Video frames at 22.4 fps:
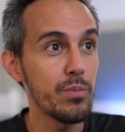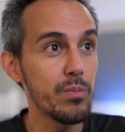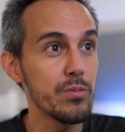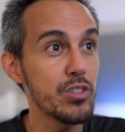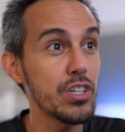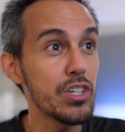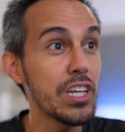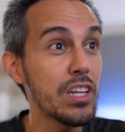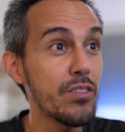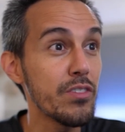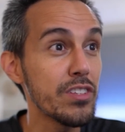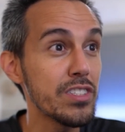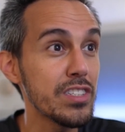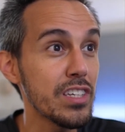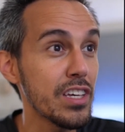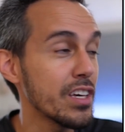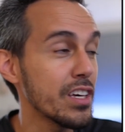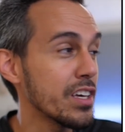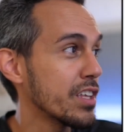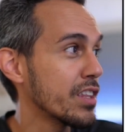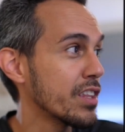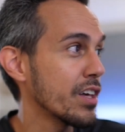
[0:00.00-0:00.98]
So you can even see
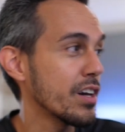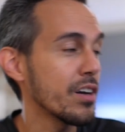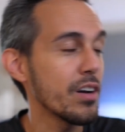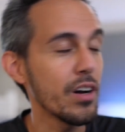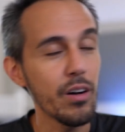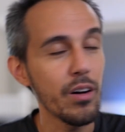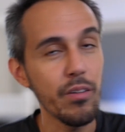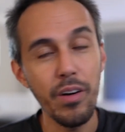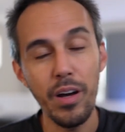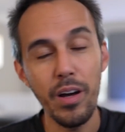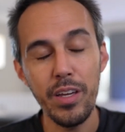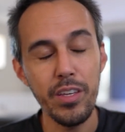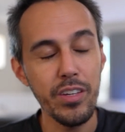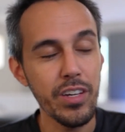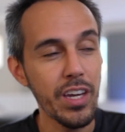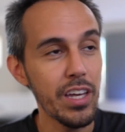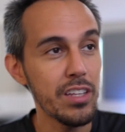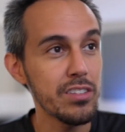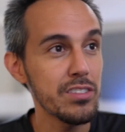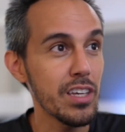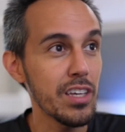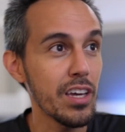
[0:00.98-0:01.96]
in the oh you
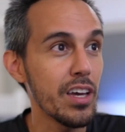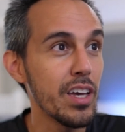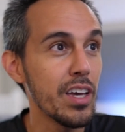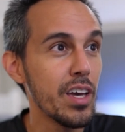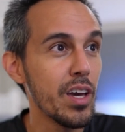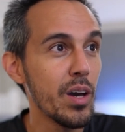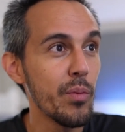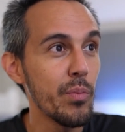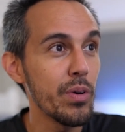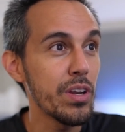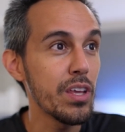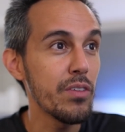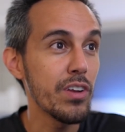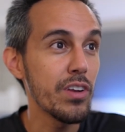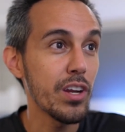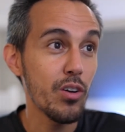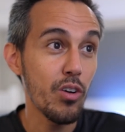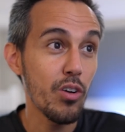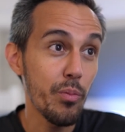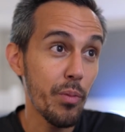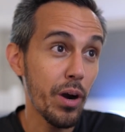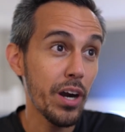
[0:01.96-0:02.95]
can't see it, but even in
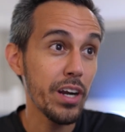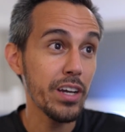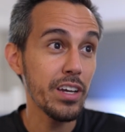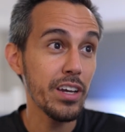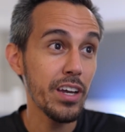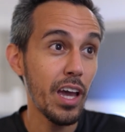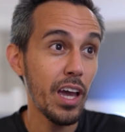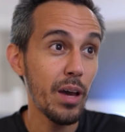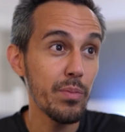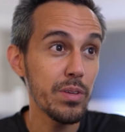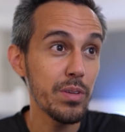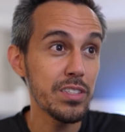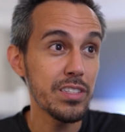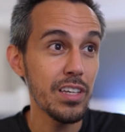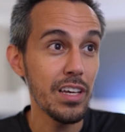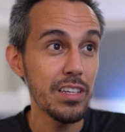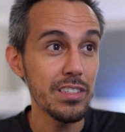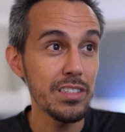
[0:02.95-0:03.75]
CoinMarketCap, it says